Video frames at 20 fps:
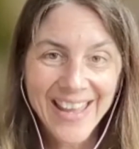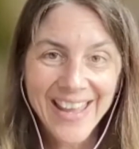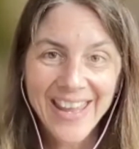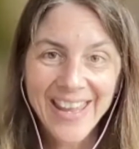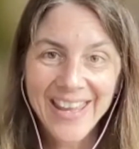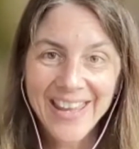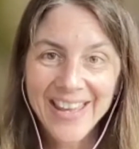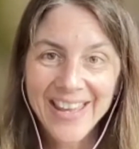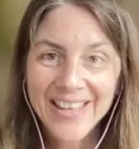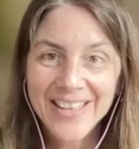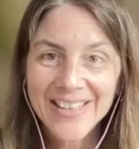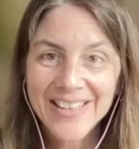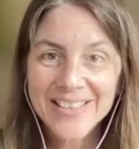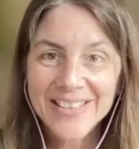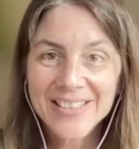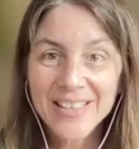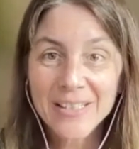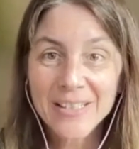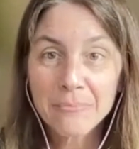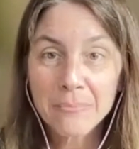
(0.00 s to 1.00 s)
And
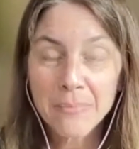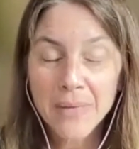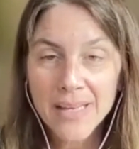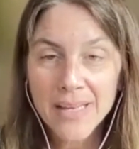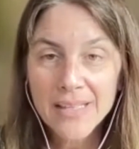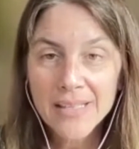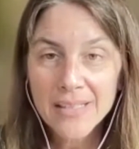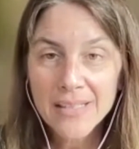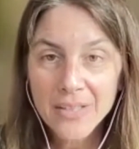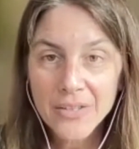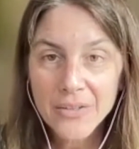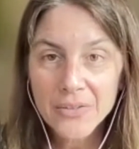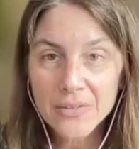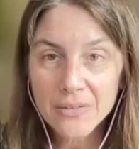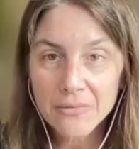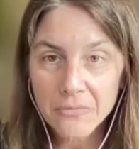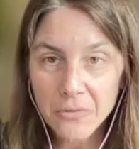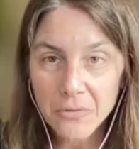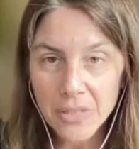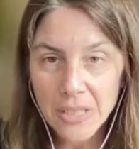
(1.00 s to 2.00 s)
in my years
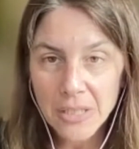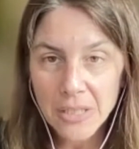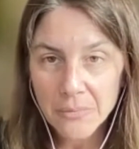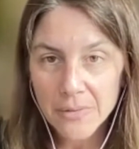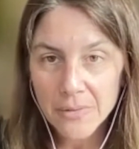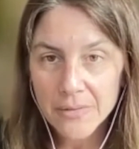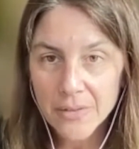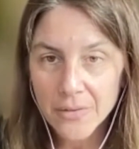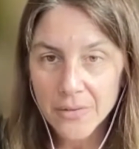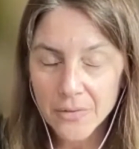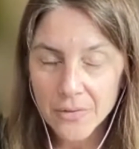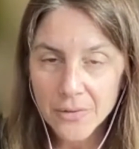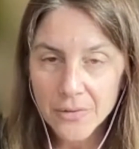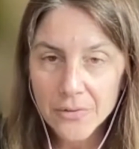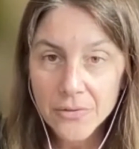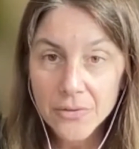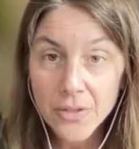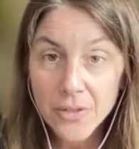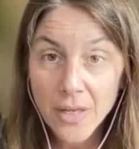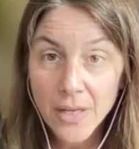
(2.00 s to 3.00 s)
of working with
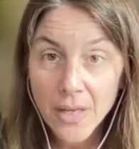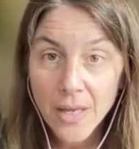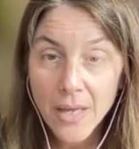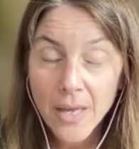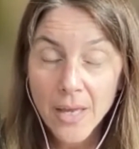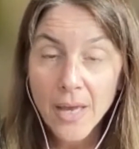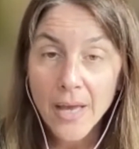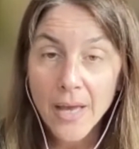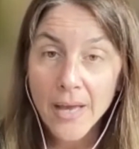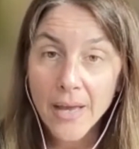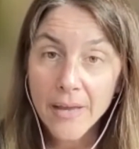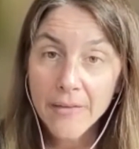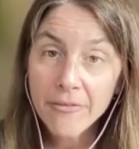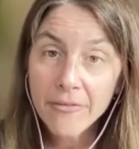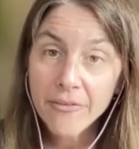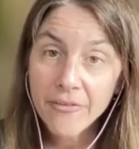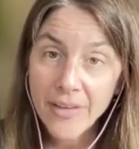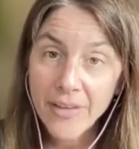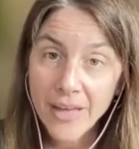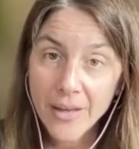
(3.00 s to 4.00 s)
donors, I've
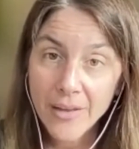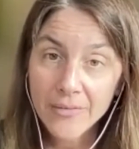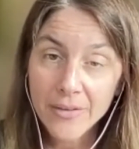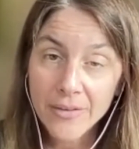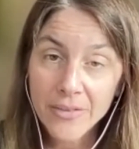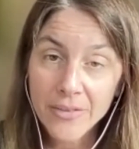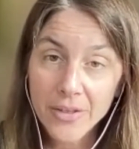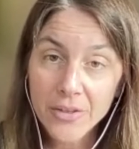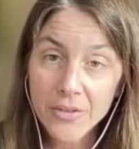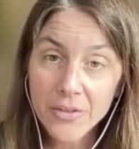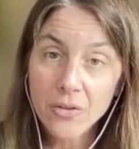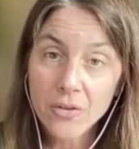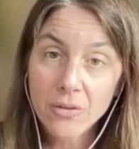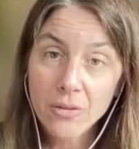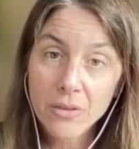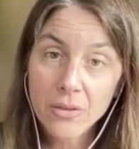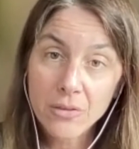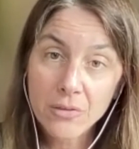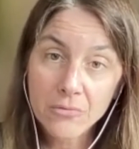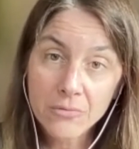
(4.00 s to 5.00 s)
found that there's
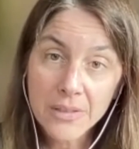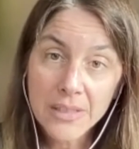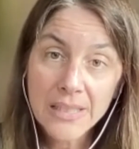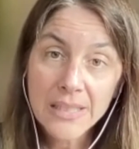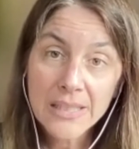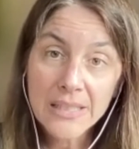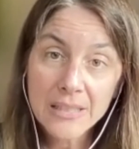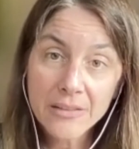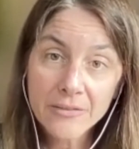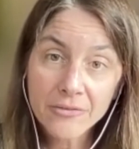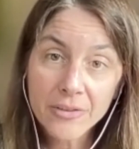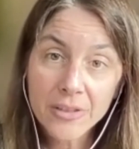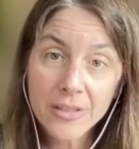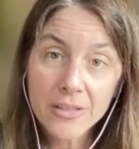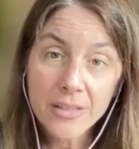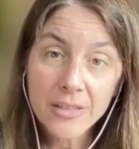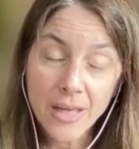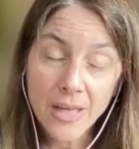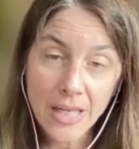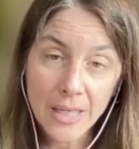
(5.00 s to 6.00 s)
3 different
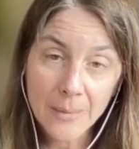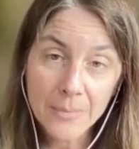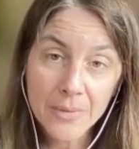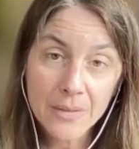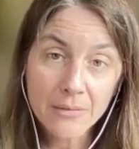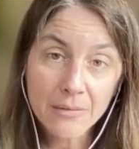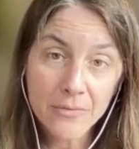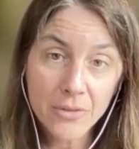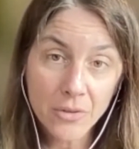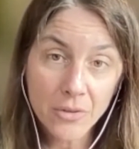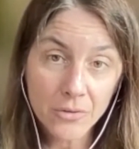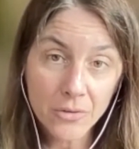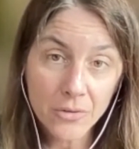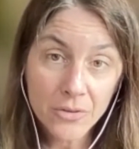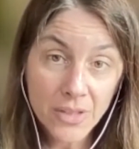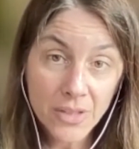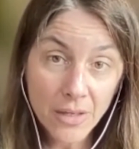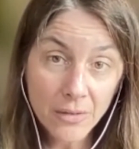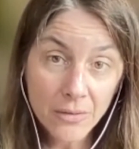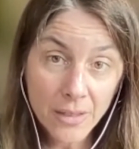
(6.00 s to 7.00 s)
types of donors
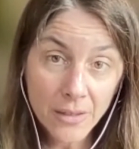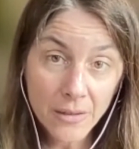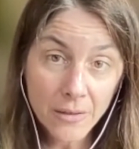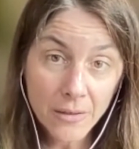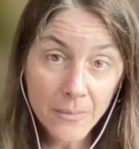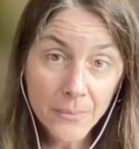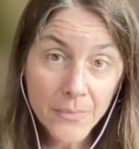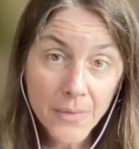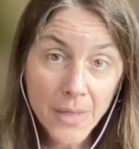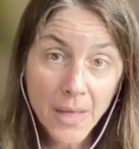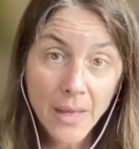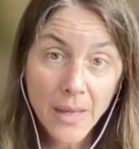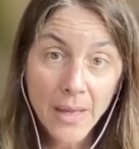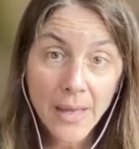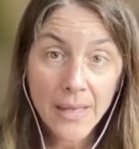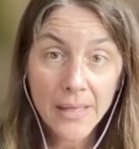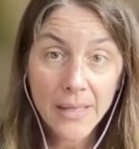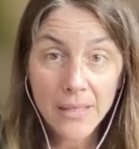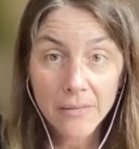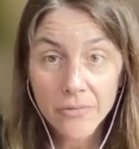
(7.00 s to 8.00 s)
out there.
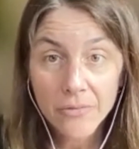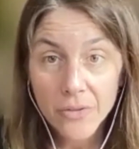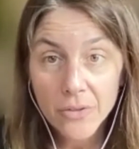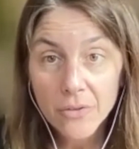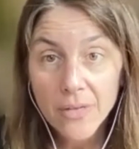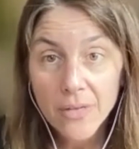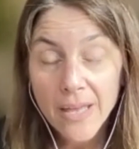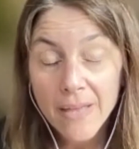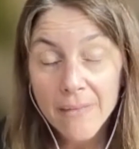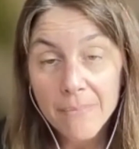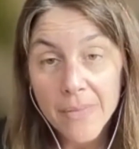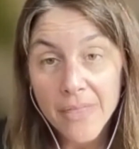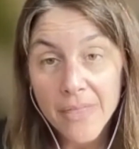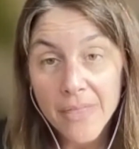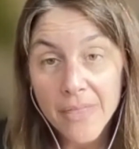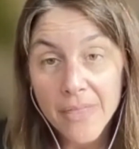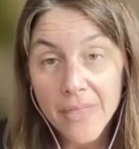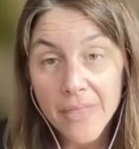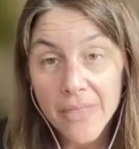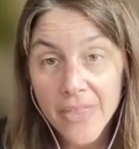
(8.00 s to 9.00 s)
And if you're
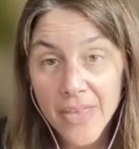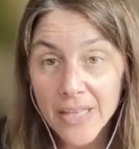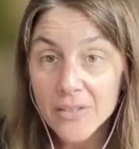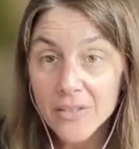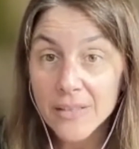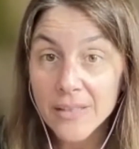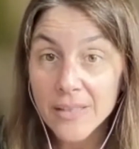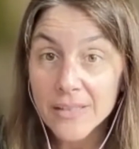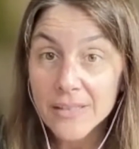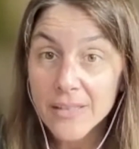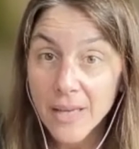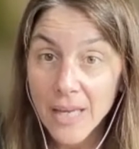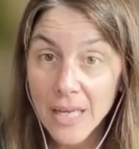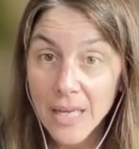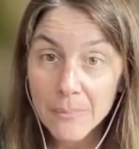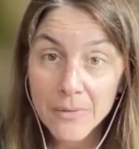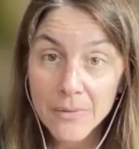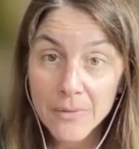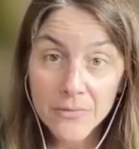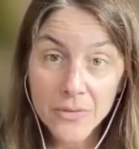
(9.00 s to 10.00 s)
empathetic to the
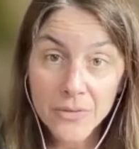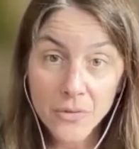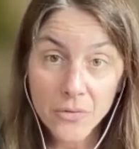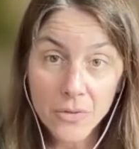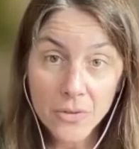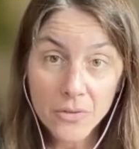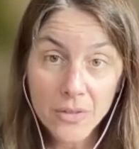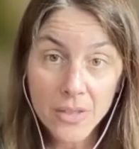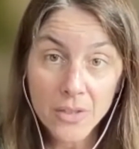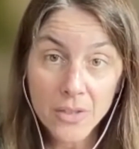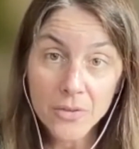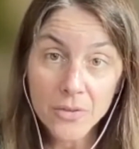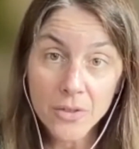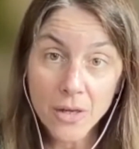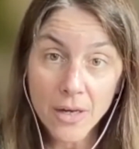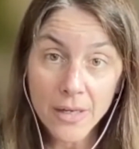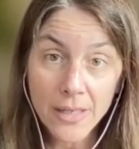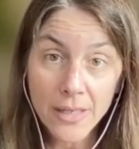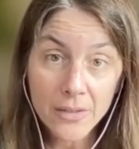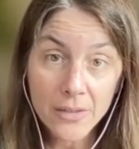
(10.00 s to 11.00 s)
type of donor that you're
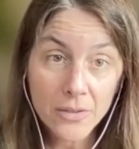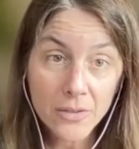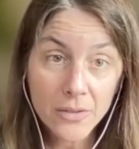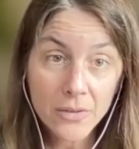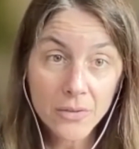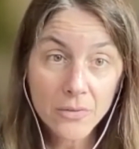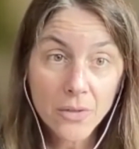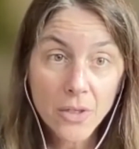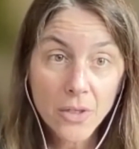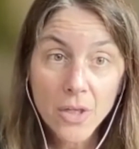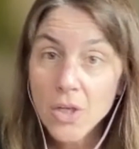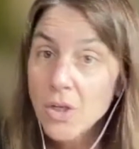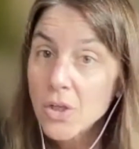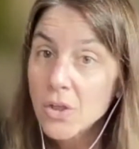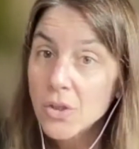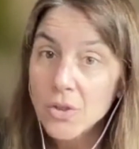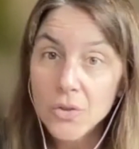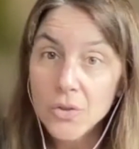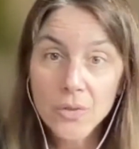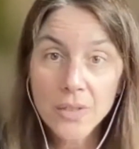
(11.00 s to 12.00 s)
talking to,
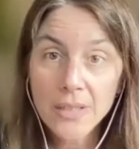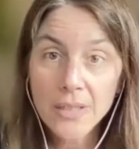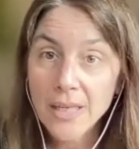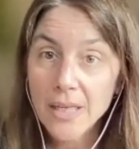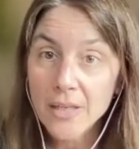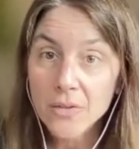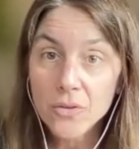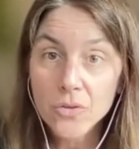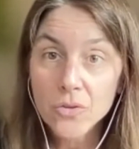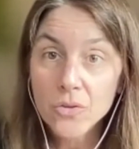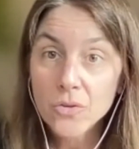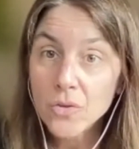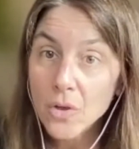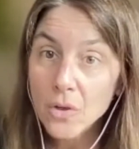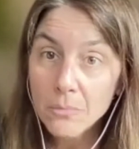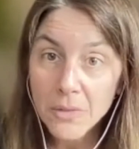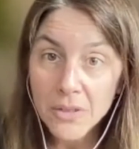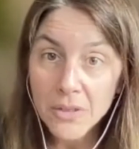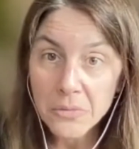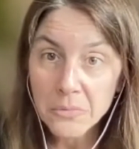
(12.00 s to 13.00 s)
you can get so
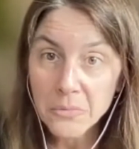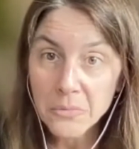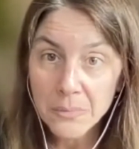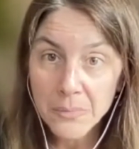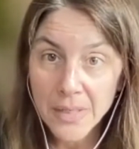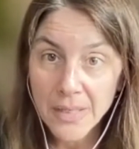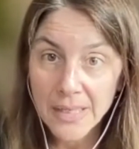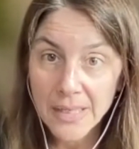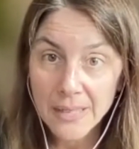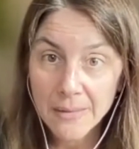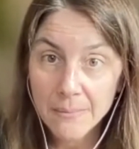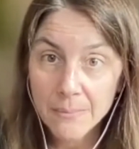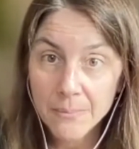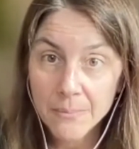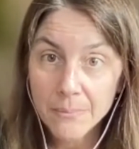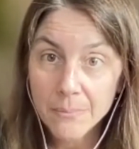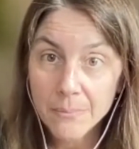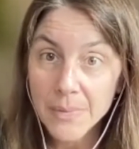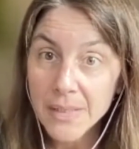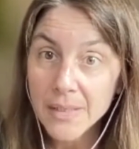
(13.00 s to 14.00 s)
much more money
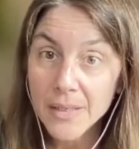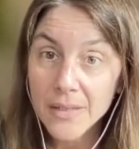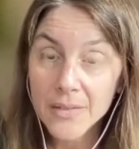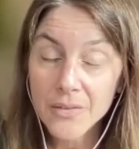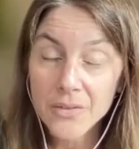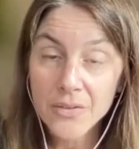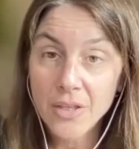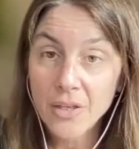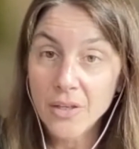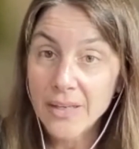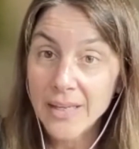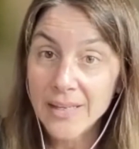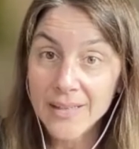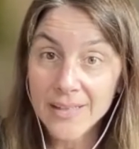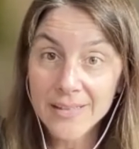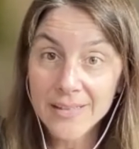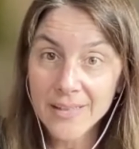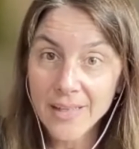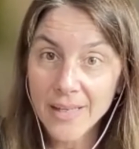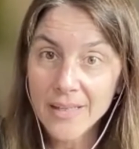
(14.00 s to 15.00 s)
because they'll get
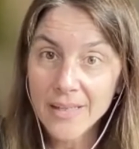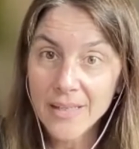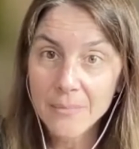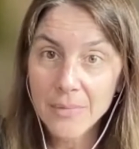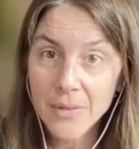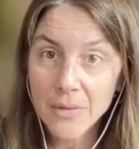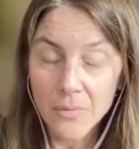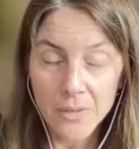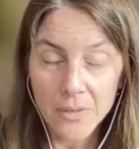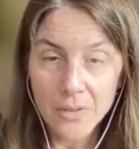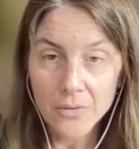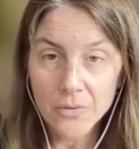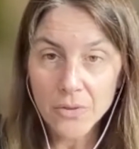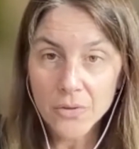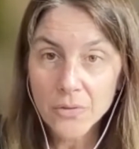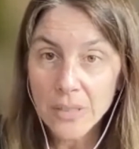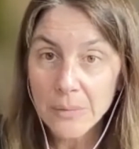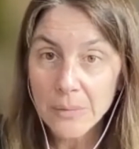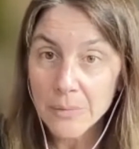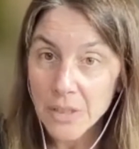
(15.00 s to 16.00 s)
excited about what you're
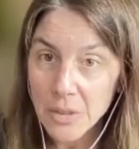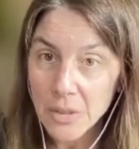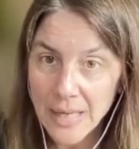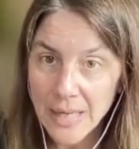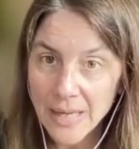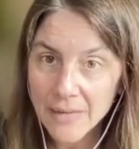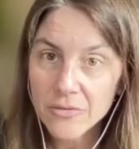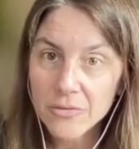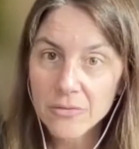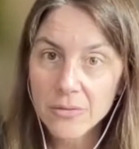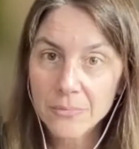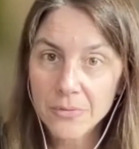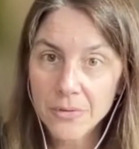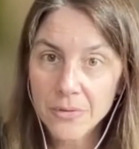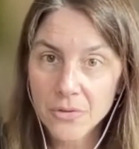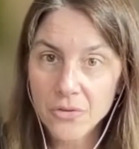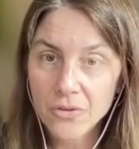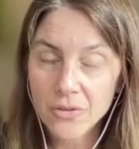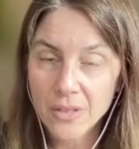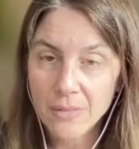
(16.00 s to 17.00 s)
doing, but you have to
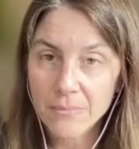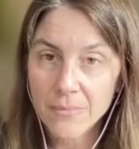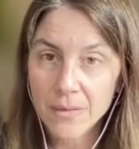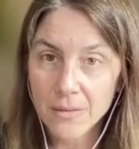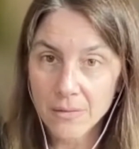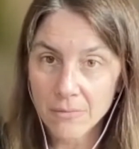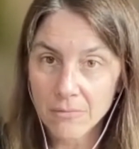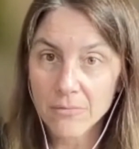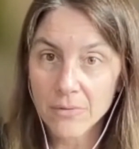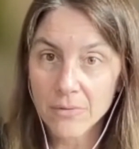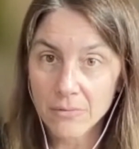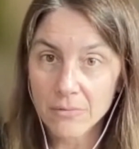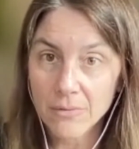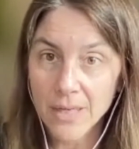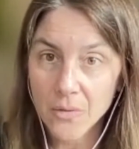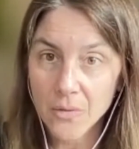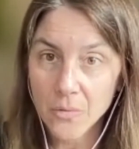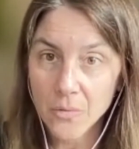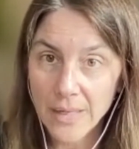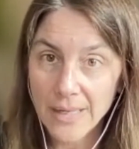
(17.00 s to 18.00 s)
approach them the
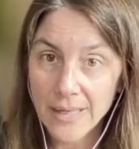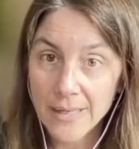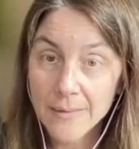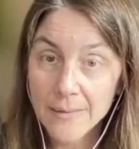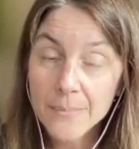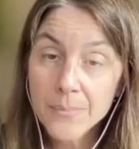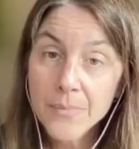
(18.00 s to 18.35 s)
right way.